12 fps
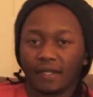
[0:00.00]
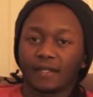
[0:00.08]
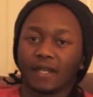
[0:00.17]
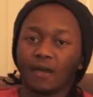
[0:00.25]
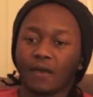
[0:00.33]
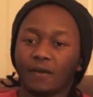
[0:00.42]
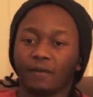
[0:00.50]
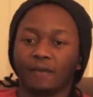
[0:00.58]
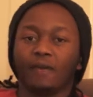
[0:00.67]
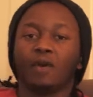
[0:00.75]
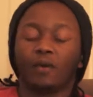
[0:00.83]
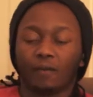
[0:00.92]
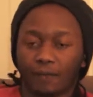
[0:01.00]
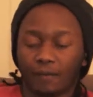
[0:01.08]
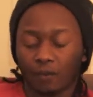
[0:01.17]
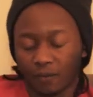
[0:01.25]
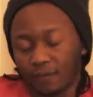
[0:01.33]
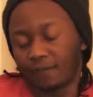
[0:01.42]
So
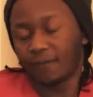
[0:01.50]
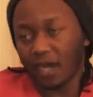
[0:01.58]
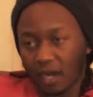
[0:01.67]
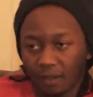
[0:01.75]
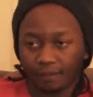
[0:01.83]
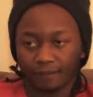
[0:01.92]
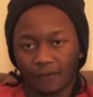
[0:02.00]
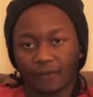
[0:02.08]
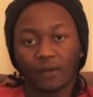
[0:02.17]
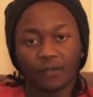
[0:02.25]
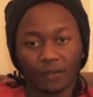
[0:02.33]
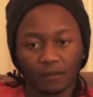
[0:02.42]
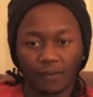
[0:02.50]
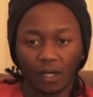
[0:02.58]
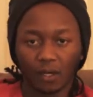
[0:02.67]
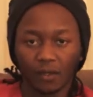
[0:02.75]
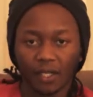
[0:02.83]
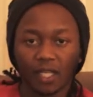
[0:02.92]
first of
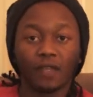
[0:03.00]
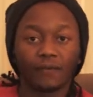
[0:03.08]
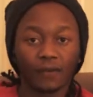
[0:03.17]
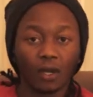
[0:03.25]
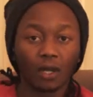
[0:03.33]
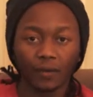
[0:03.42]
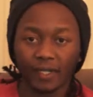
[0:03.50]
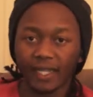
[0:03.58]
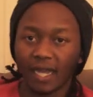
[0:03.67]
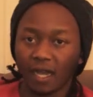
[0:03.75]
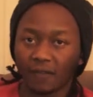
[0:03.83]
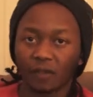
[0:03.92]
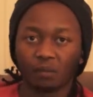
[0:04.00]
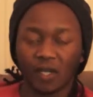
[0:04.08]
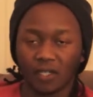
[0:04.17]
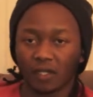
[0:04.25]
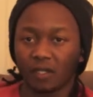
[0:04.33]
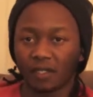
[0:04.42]
all, if you already have a
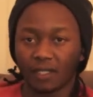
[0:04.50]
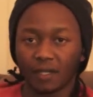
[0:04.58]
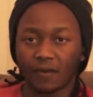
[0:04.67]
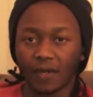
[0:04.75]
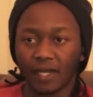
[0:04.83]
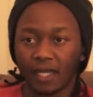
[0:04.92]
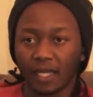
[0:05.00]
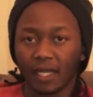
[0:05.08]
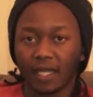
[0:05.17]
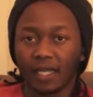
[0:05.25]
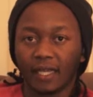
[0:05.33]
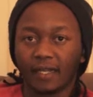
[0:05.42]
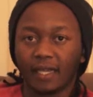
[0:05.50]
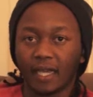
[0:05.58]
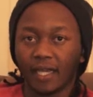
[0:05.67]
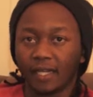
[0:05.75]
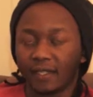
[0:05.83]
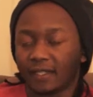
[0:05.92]
bachelor's degree,
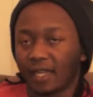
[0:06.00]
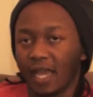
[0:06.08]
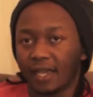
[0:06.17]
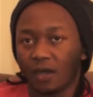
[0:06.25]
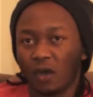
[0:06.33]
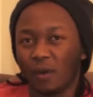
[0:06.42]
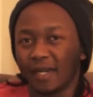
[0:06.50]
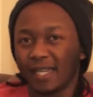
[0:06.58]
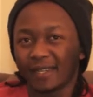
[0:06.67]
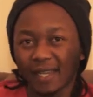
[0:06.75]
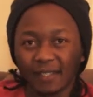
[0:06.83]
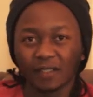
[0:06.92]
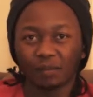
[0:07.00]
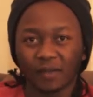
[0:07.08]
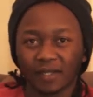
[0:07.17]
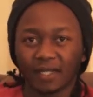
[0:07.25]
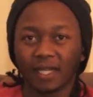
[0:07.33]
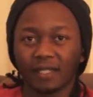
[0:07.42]
then it's like already
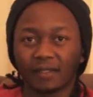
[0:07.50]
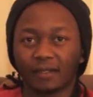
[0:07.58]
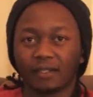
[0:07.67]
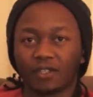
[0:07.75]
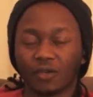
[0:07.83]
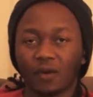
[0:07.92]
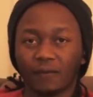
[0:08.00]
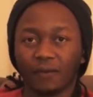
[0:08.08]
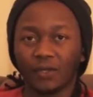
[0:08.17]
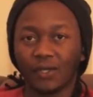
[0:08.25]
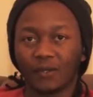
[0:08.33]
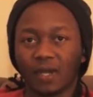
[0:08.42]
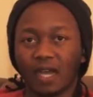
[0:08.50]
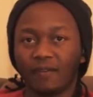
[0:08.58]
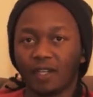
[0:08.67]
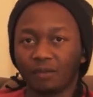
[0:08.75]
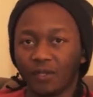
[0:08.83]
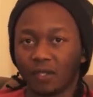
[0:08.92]
90% sure for you to have
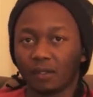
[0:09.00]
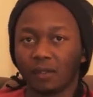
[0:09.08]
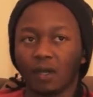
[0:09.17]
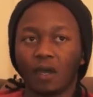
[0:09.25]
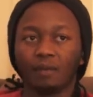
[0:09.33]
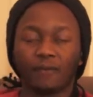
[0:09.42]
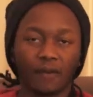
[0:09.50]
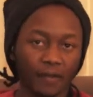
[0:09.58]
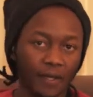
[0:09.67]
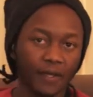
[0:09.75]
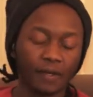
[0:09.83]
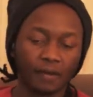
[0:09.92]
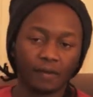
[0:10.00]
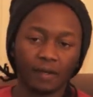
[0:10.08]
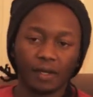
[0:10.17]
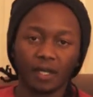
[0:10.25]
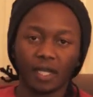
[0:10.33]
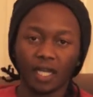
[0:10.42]
admission to come further your
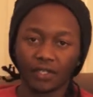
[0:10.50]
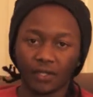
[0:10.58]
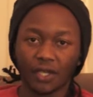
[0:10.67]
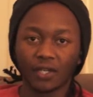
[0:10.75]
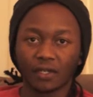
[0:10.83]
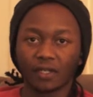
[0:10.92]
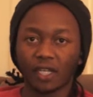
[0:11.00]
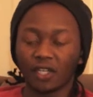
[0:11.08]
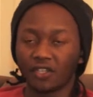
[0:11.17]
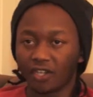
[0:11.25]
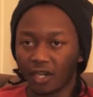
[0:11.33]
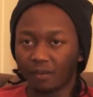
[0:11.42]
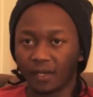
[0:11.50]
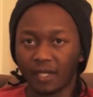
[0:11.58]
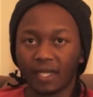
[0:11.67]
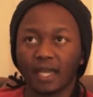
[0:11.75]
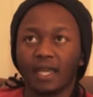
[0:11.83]
education here in Germany.